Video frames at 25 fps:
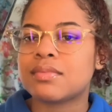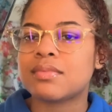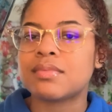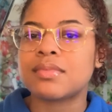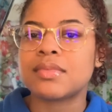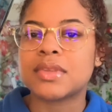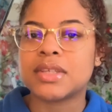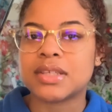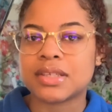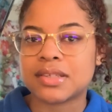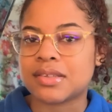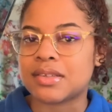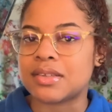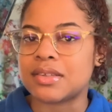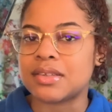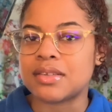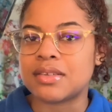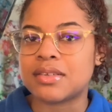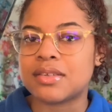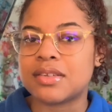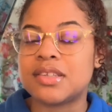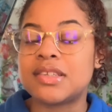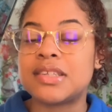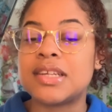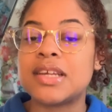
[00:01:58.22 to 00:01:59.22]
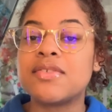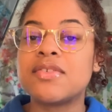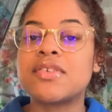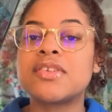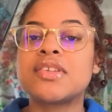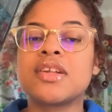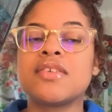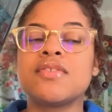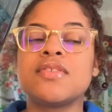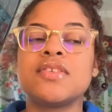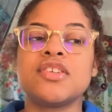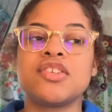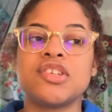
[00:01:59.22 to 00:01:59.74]
listen, save
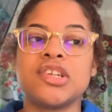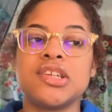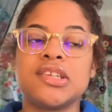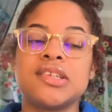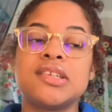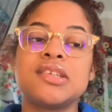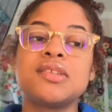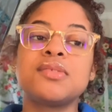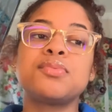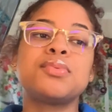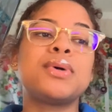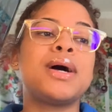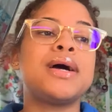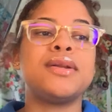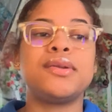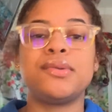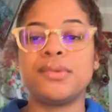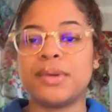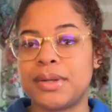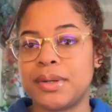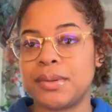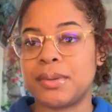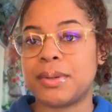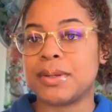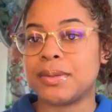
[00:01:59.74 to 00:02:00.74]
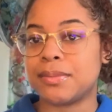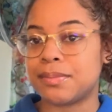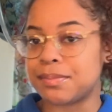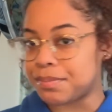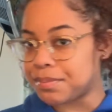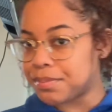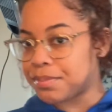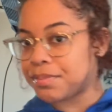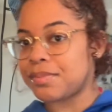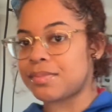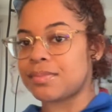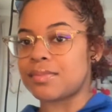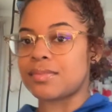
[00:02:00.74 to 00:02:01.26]
yourself the stress. This is what I do anyway.
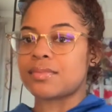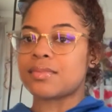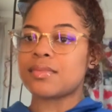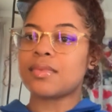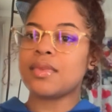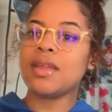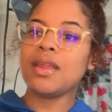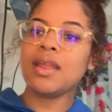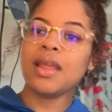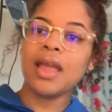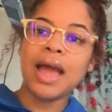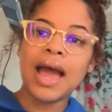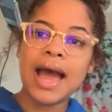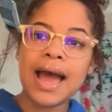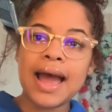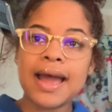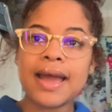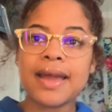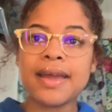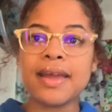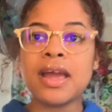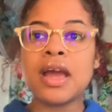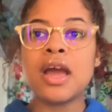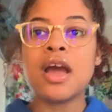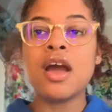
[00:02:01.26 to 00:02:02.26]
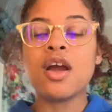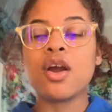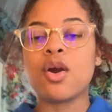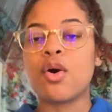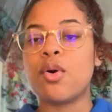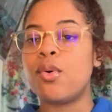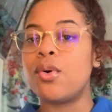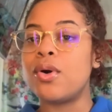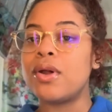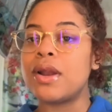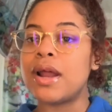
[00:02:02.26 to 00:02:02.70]
I go on